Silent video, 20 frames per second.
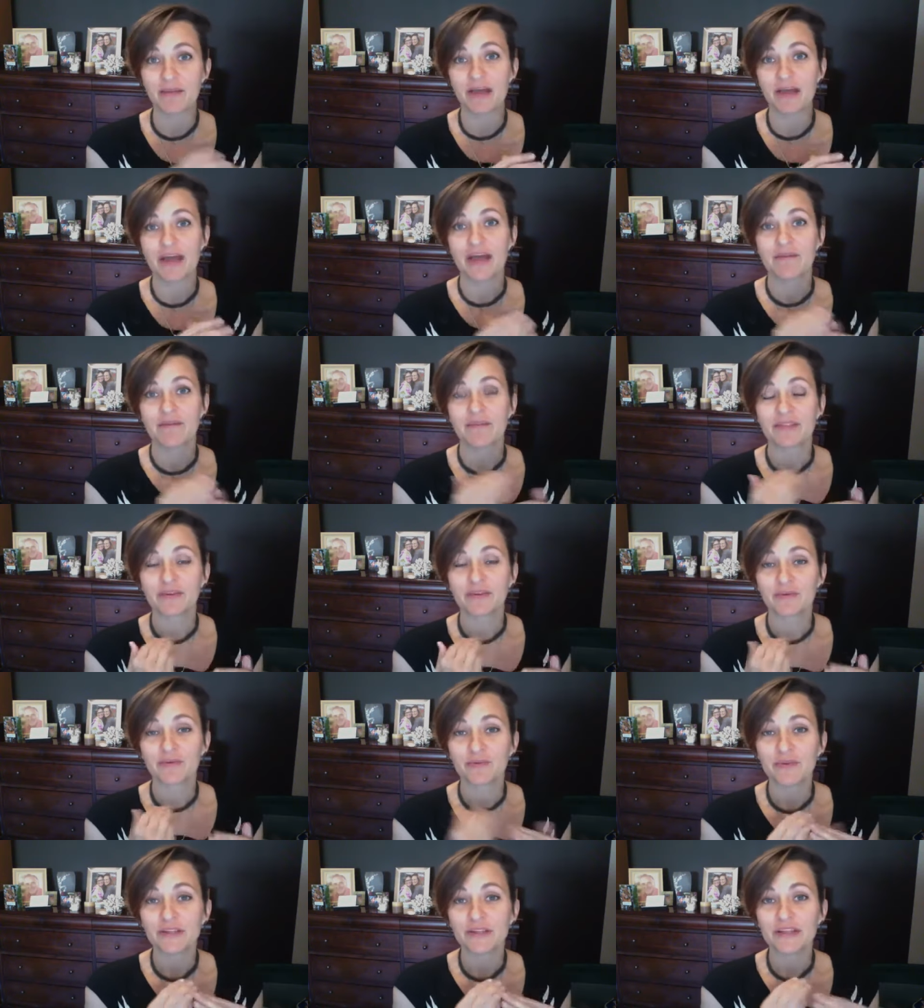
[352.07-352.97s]
But the
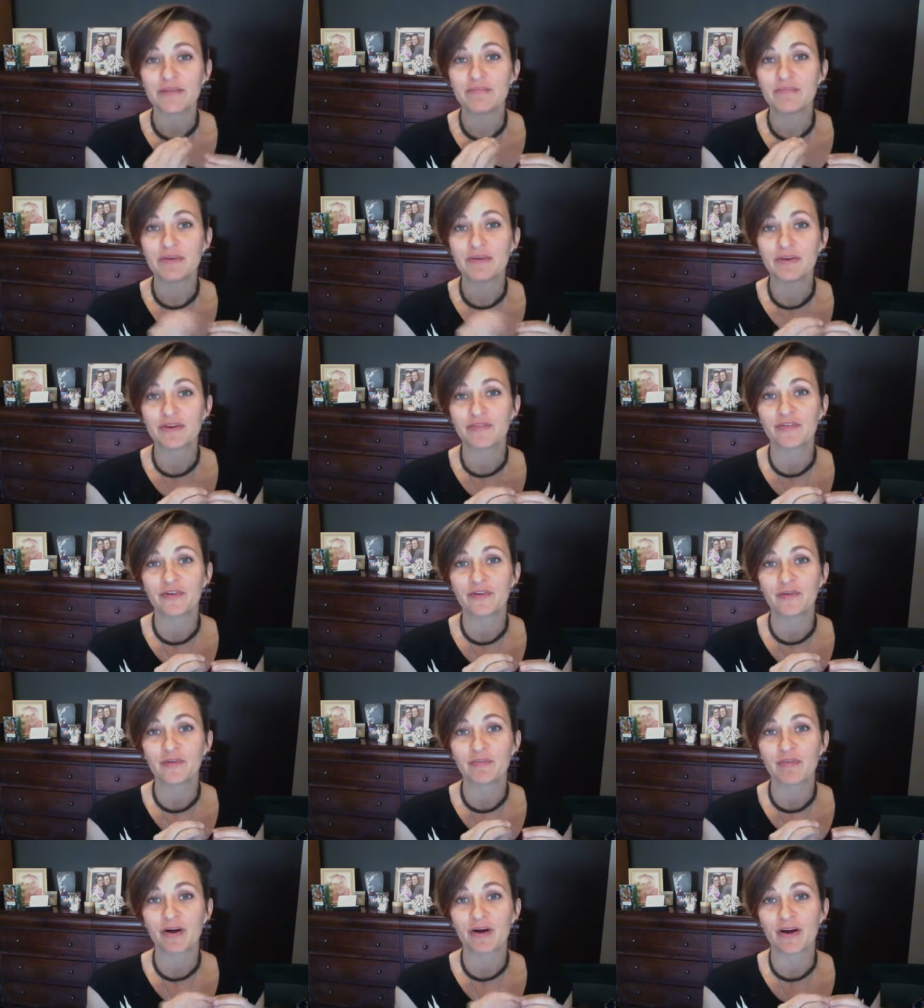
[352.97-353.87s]
really
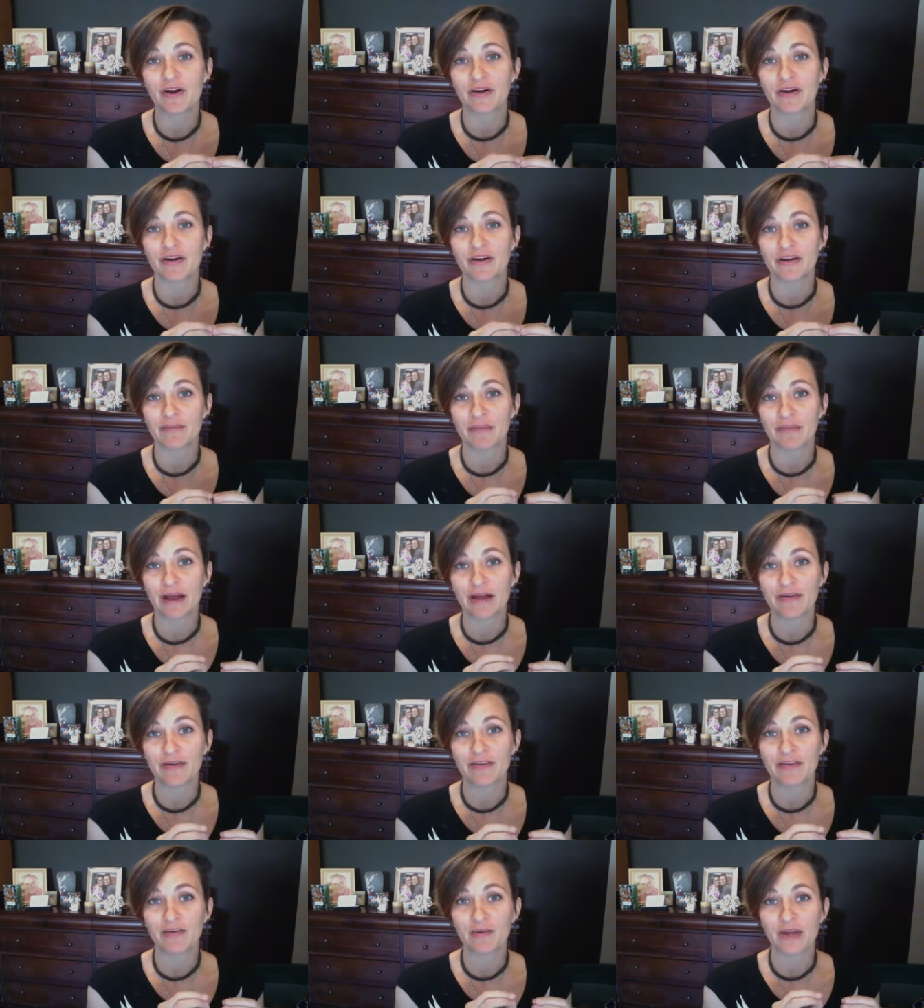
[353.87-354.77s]
beautiful part
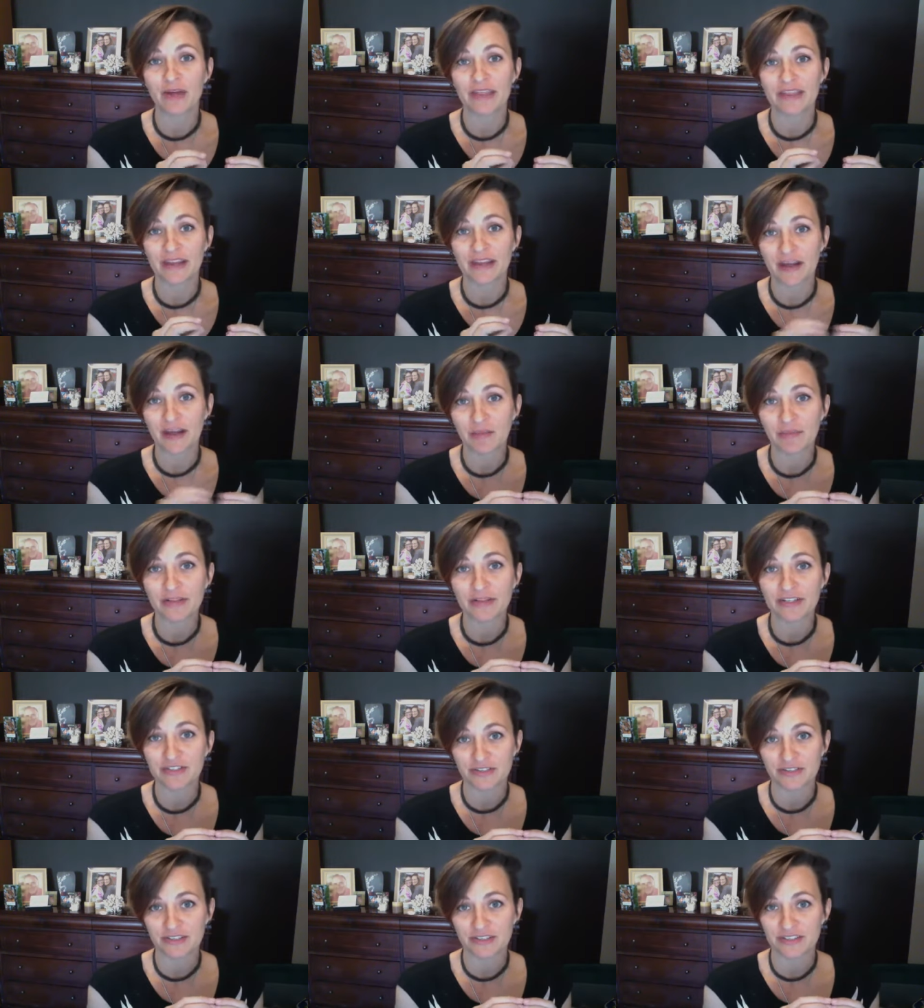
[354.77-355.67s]
about the way that
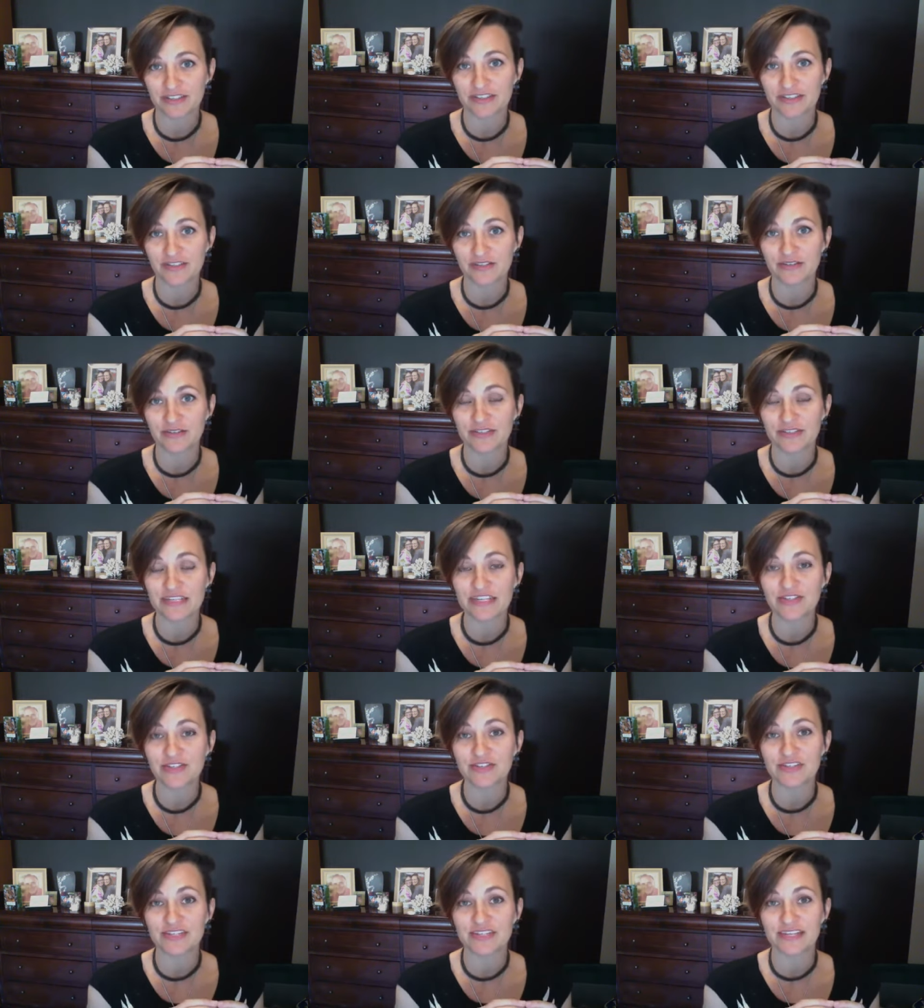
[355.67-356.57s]
Upledger Institute
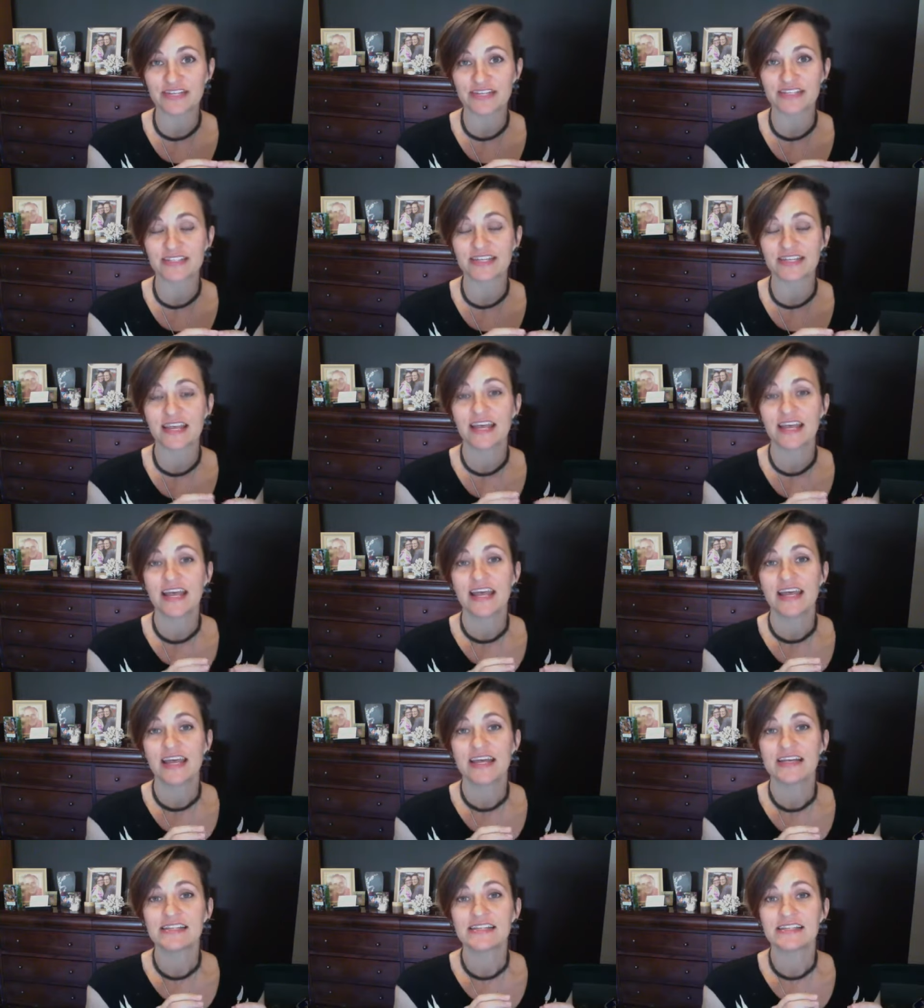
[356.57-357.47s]
teaches this
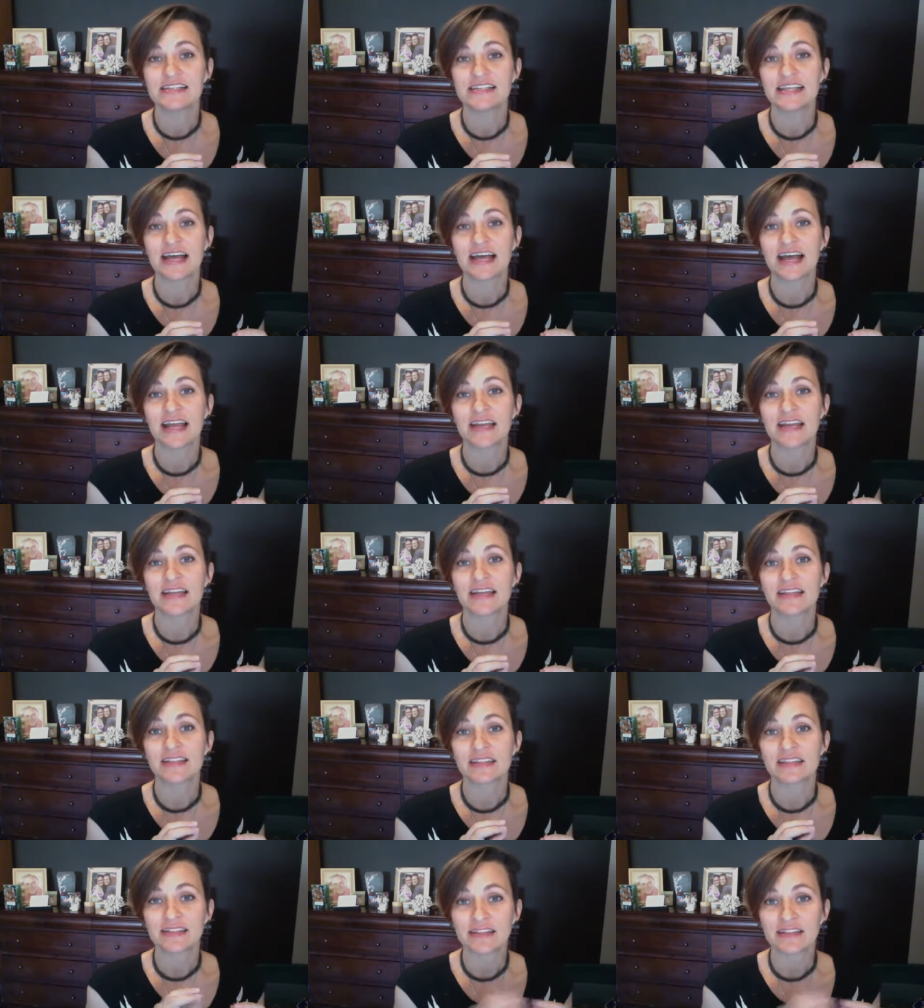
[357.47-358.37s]
is that
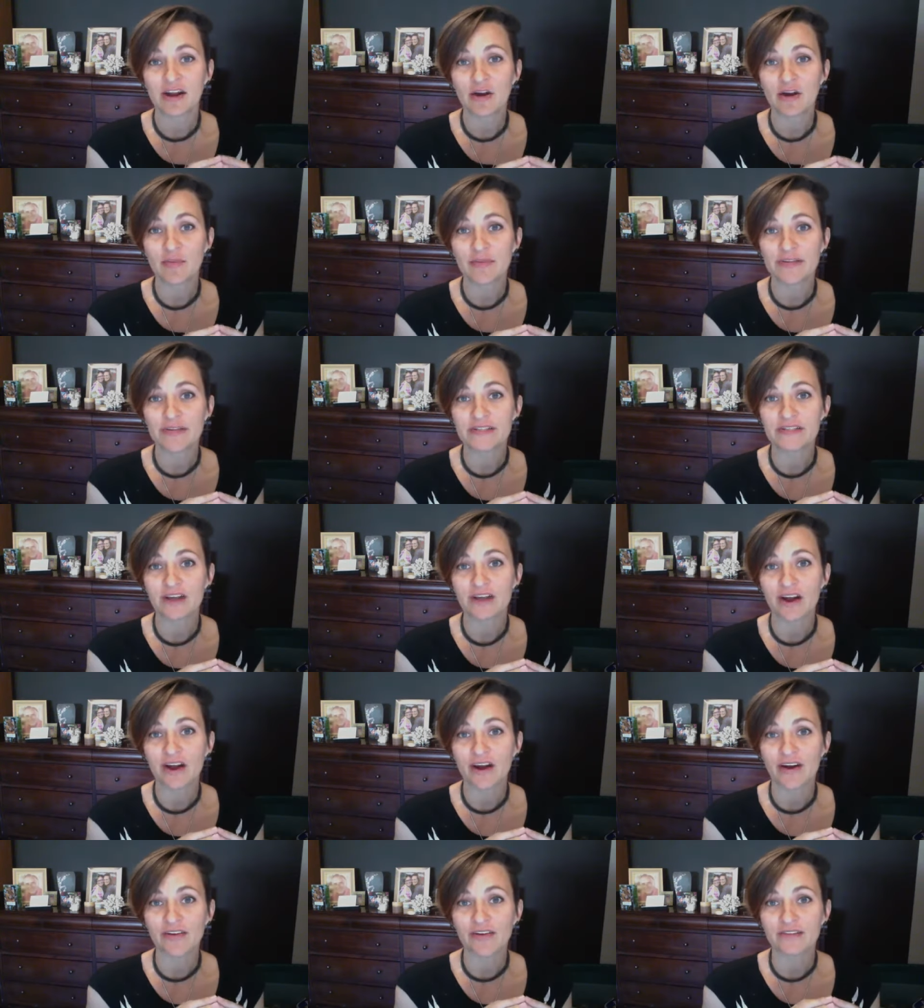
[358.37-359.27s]
the therapists
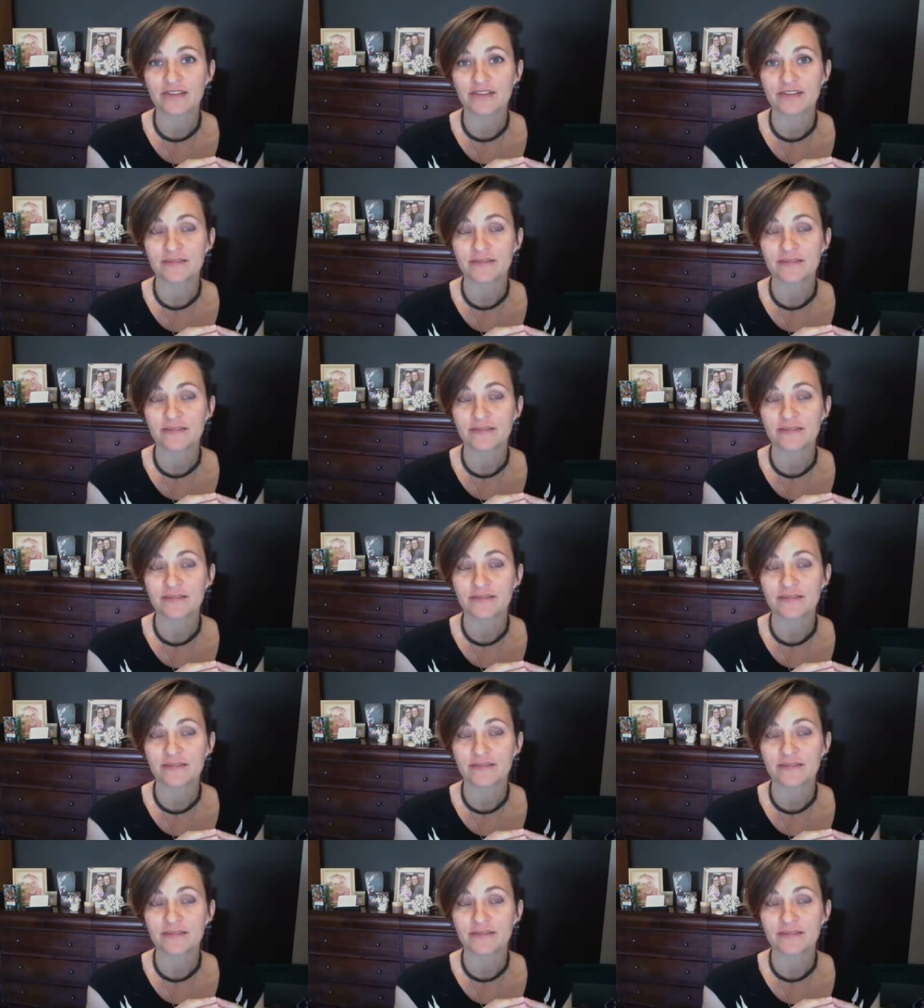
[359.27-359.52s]
aren't